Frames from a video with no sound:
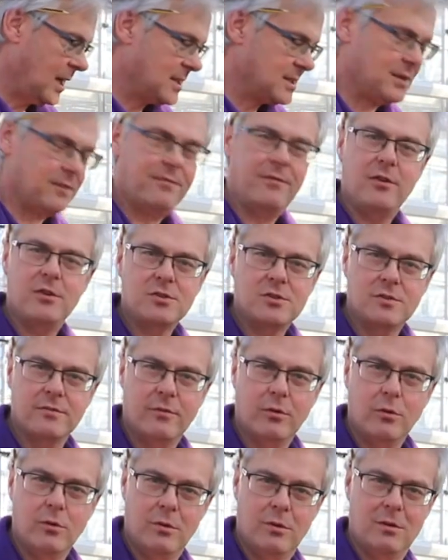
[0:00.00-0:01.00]
So first
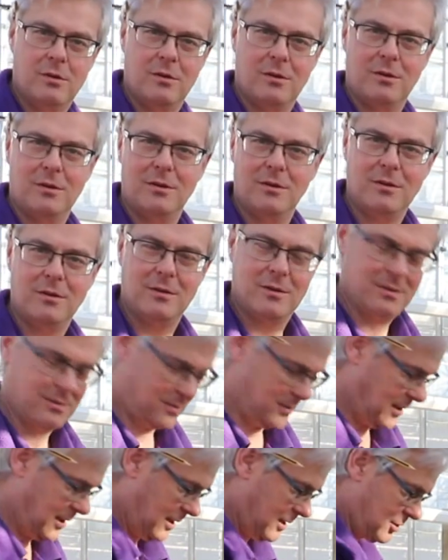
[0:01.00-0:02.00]
of all,
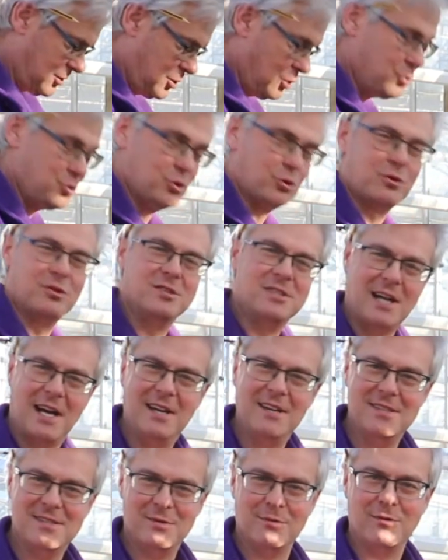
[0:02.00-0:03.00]
choose your
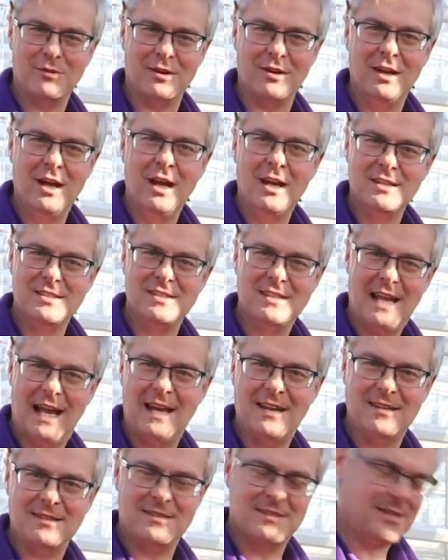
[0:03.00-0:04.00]
container. So we've got a
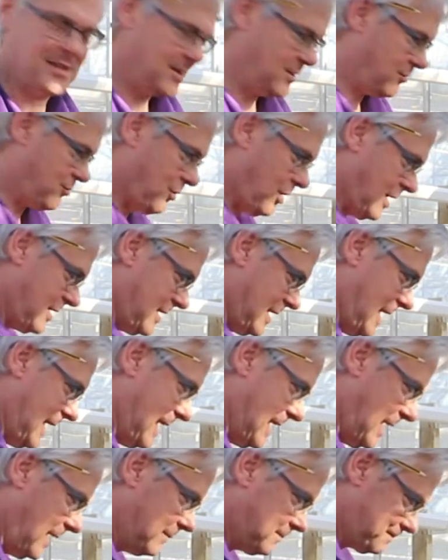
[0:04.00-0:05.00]
standard seed tray
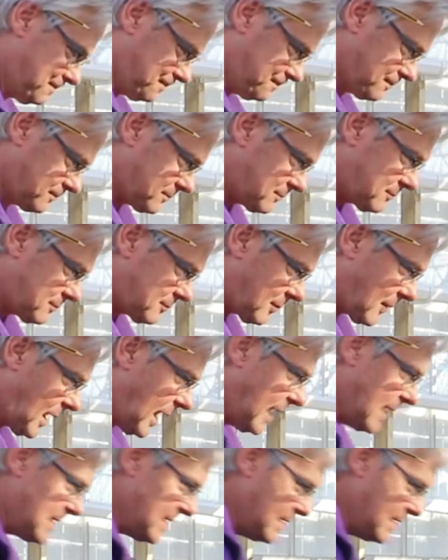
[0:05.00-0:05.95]
here, and